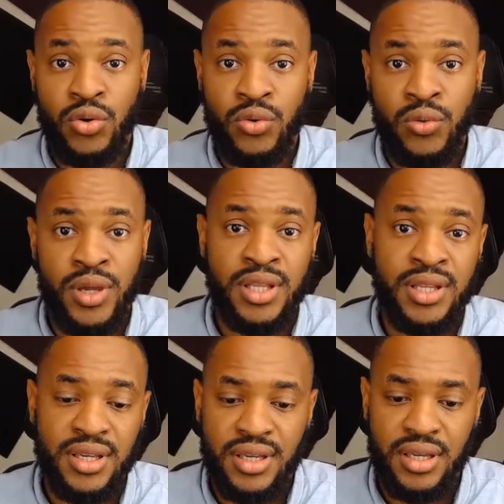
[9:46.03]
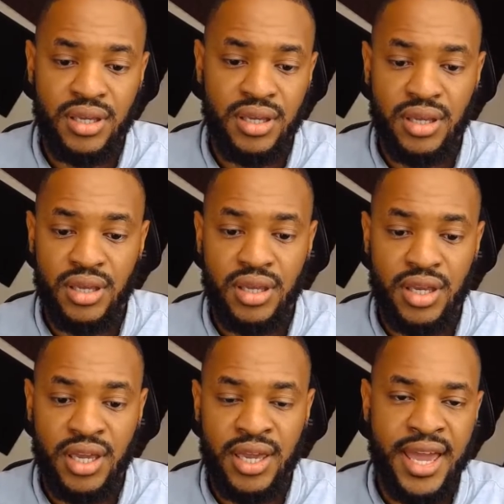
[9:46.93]
Quin
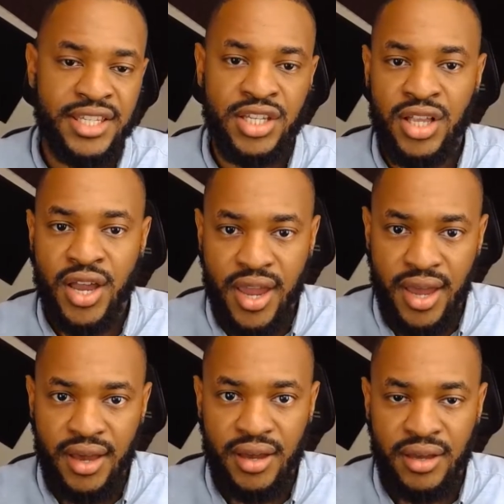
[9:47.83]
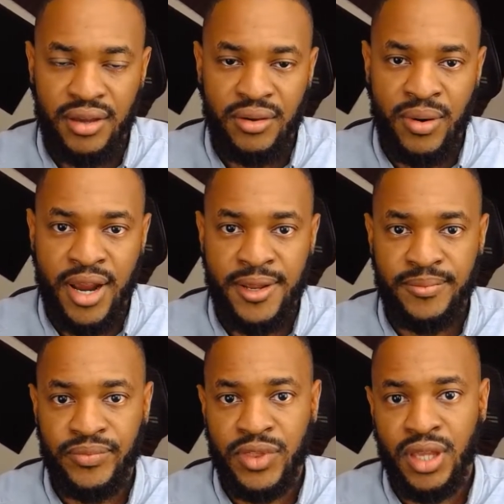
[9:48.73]
Castilleria, right?
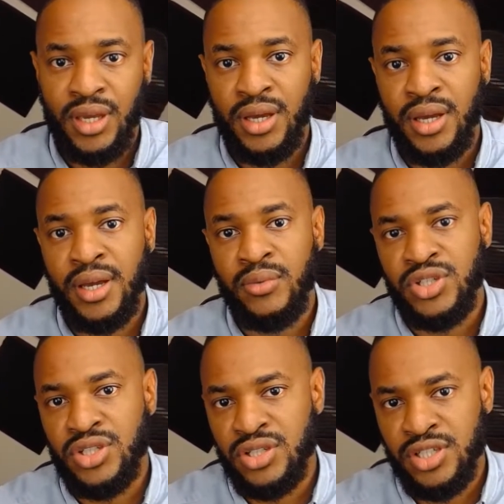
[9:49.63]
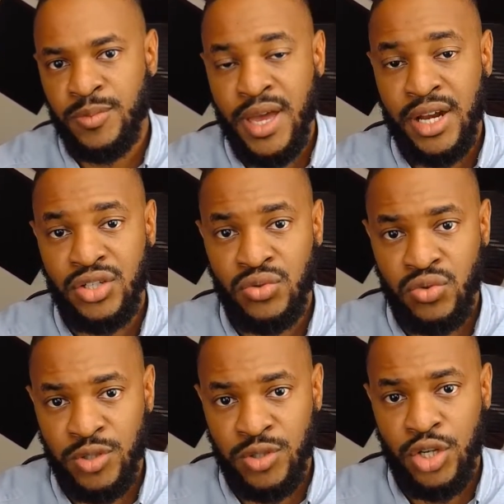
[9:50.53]
Which is a
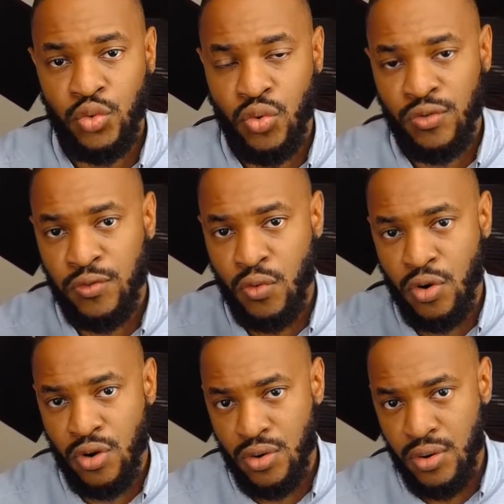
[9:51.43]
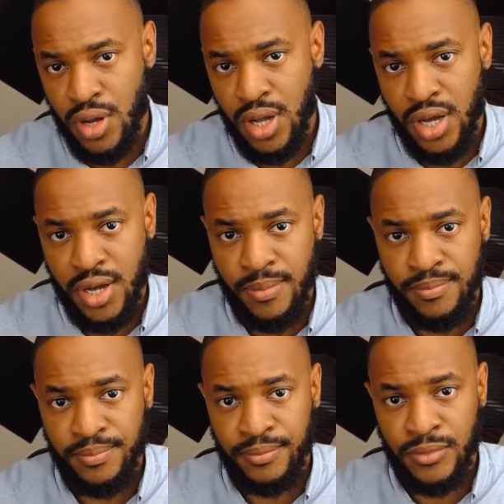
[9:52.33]
Spanish word for
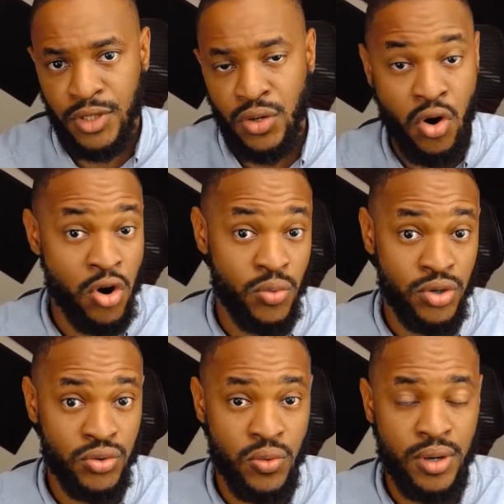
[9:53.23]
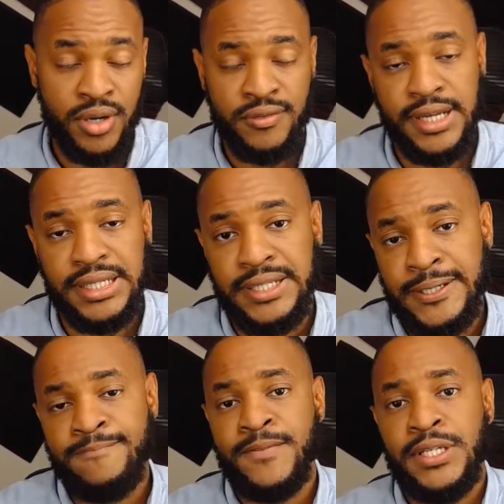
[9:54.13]
hardware store, in effect.
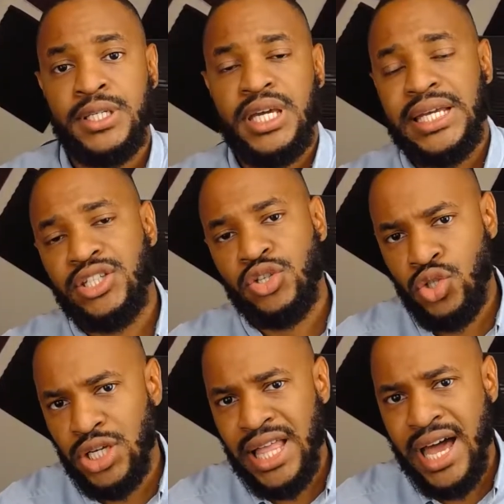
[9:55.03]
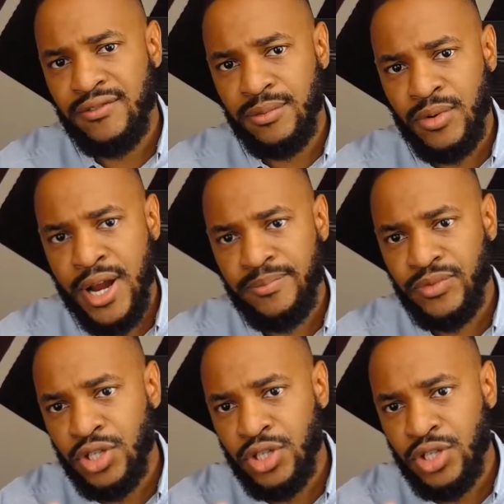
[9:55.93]
And so you see a lot of them, right?